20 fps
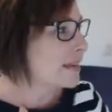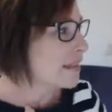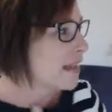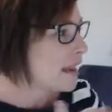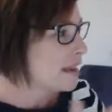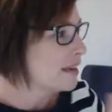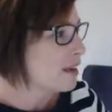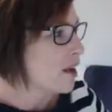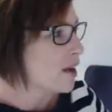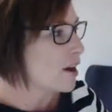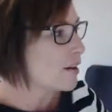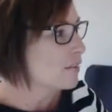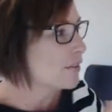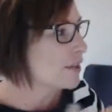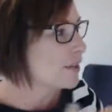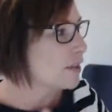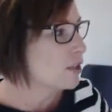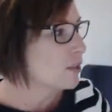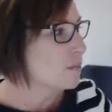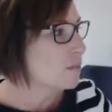And like I've
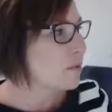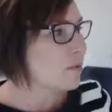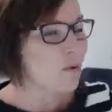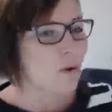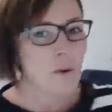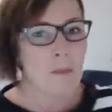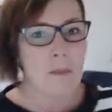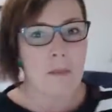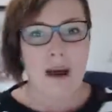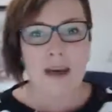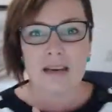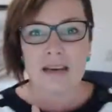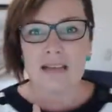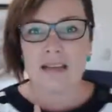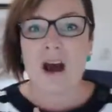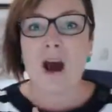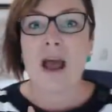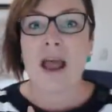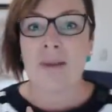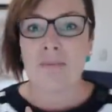said to you before, mine is
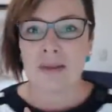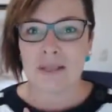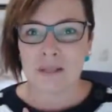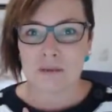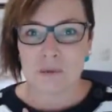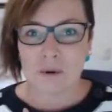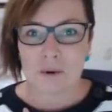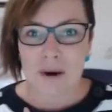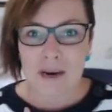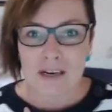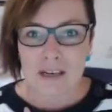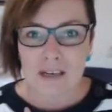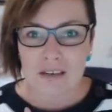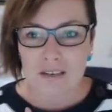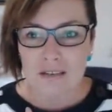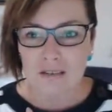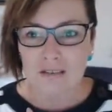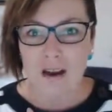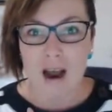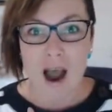I am
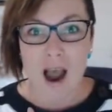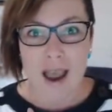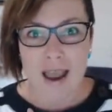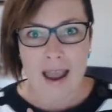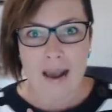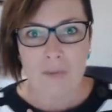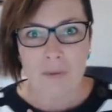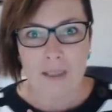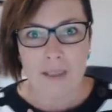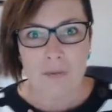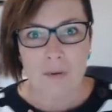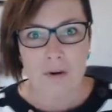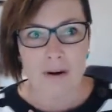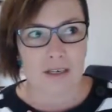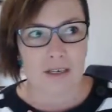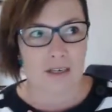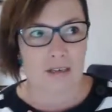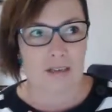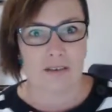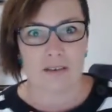inspirational. I am
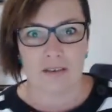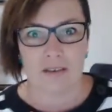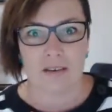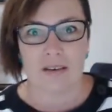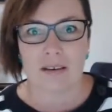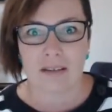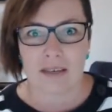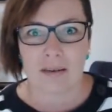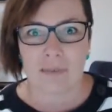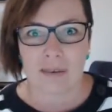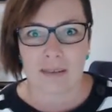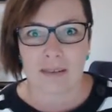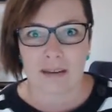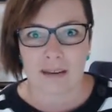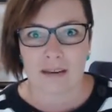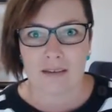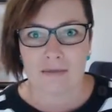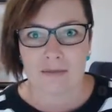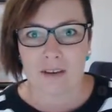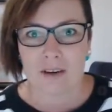inspirational if I've got a 10%
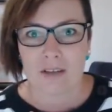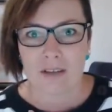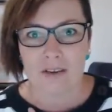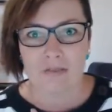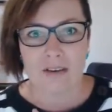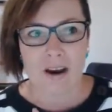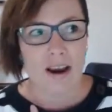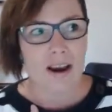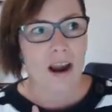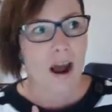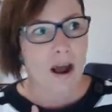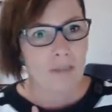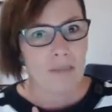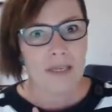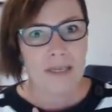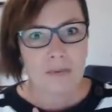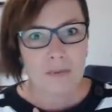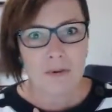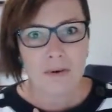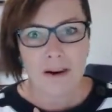conversion rate. I'm
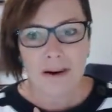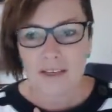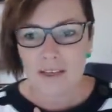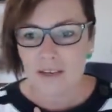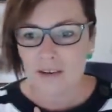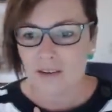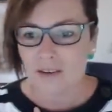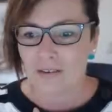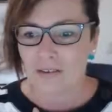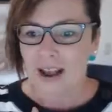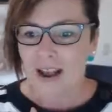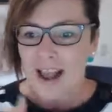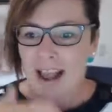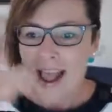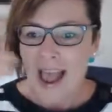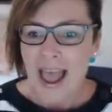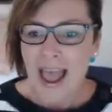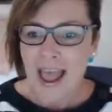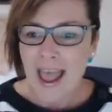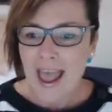inspirational.
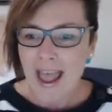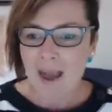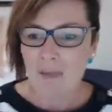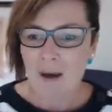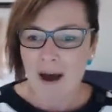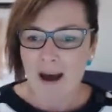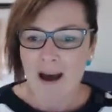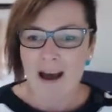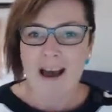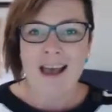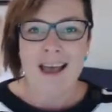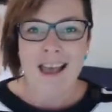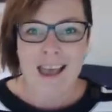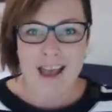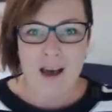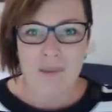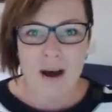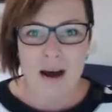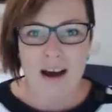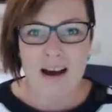Emma,
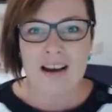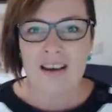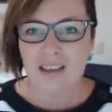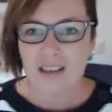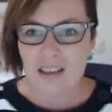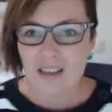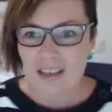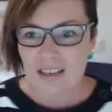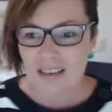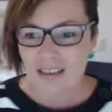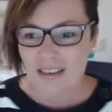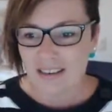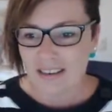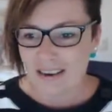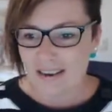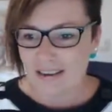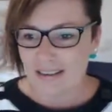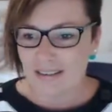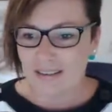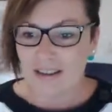she's a
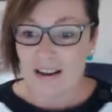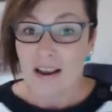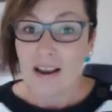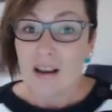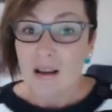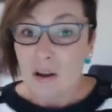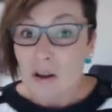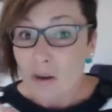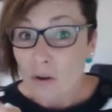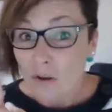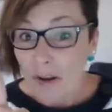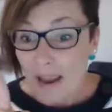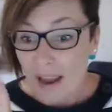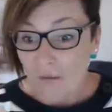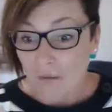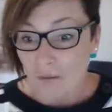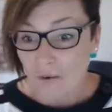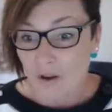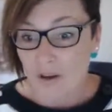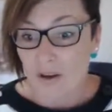leader. Look out
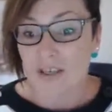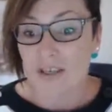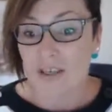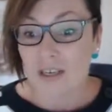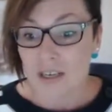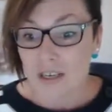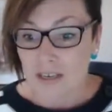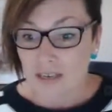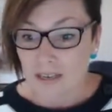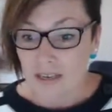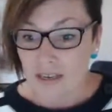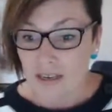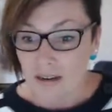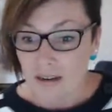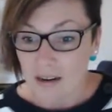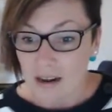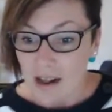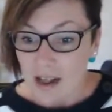for her. She is a leader.